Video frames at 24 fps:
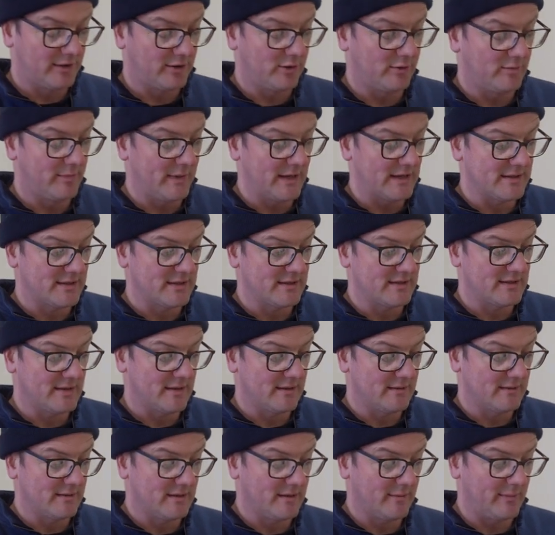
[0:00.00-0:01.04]
good basis
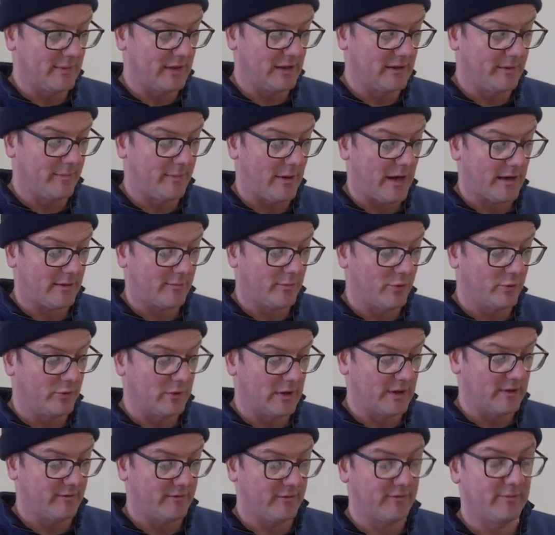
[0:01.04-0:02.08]
to, to build a backbone
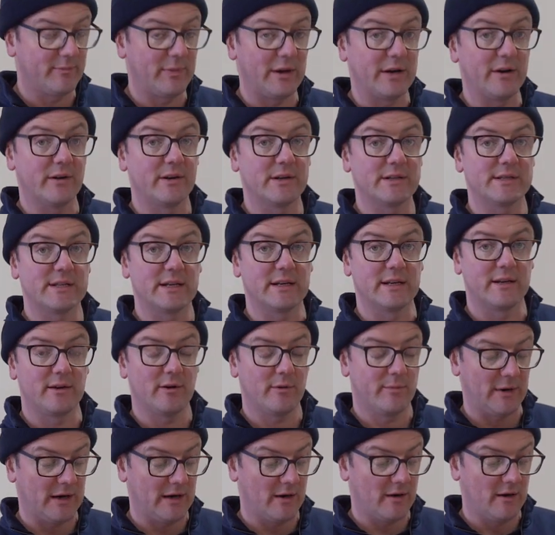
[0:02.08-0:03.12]
of bitterness into your
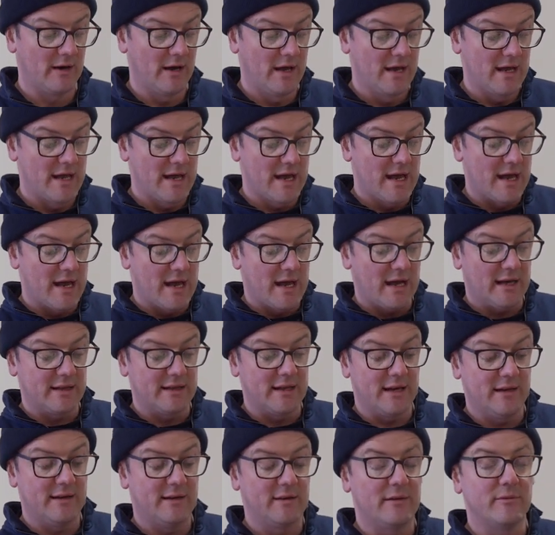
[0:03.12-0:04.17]
beer. And
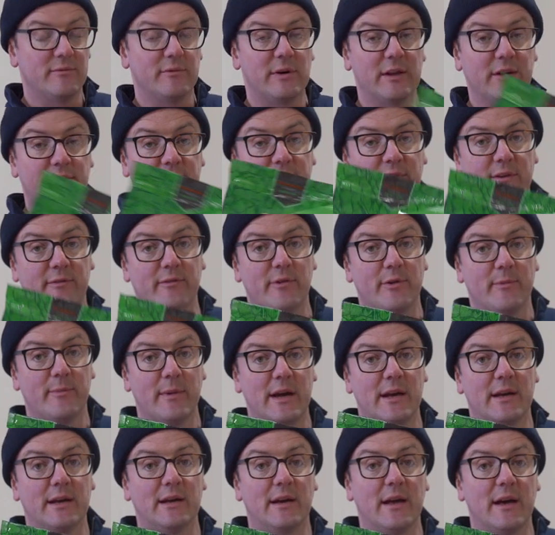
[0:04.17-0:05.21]
then, real favourite of
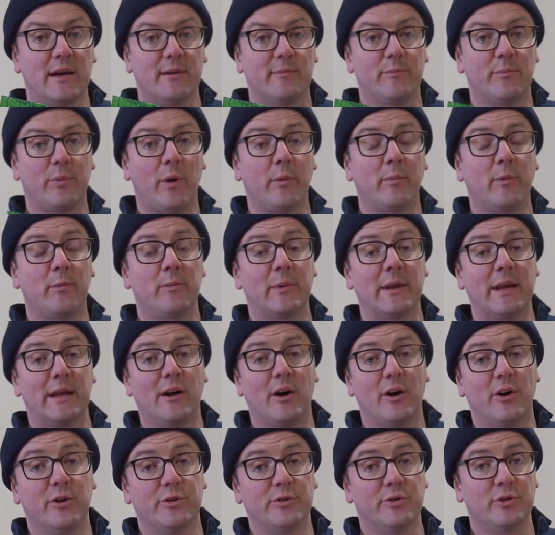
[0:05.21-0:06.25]
mine, and probably
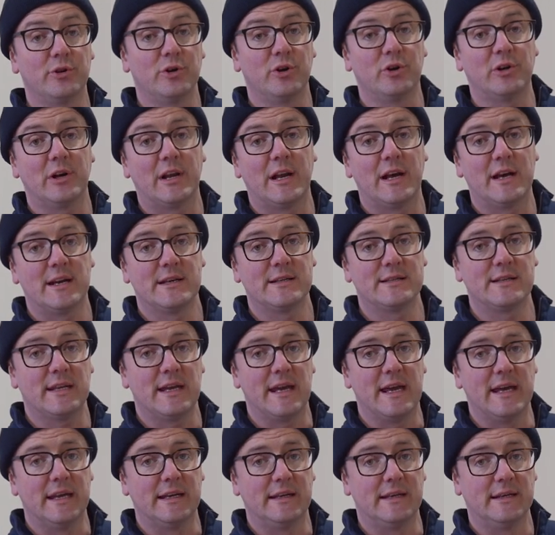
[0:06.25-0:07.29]
underutilised
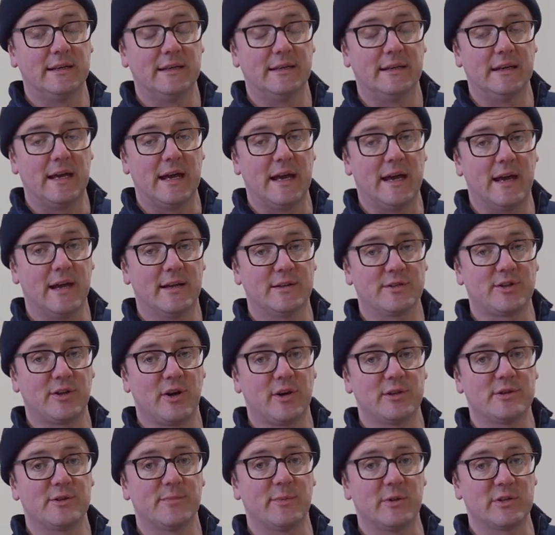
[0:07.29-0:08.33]
in uh,
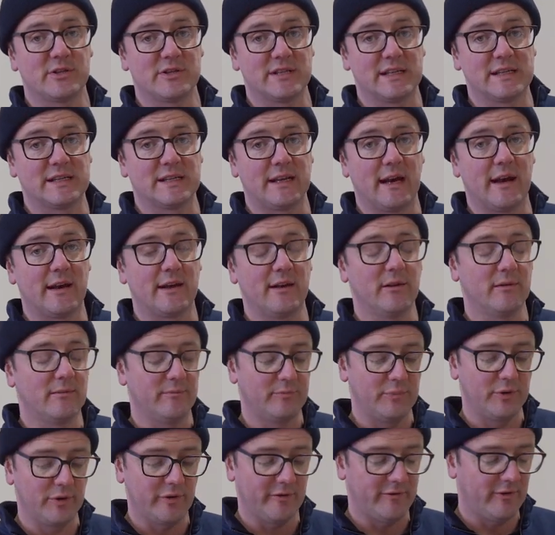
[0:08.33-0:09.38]
stouts, but Centennial,
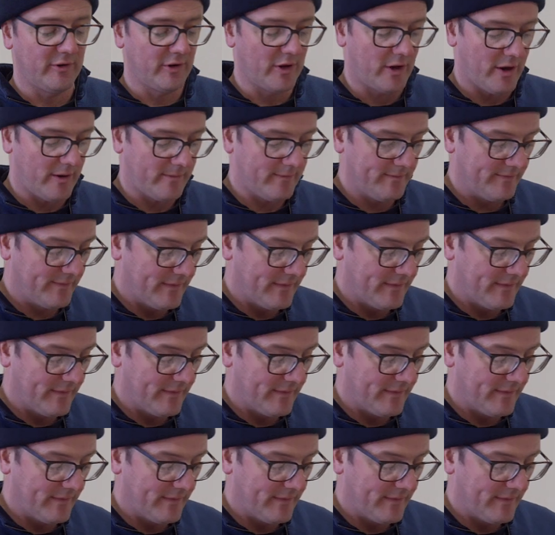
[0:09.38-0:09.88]
beautiful hop.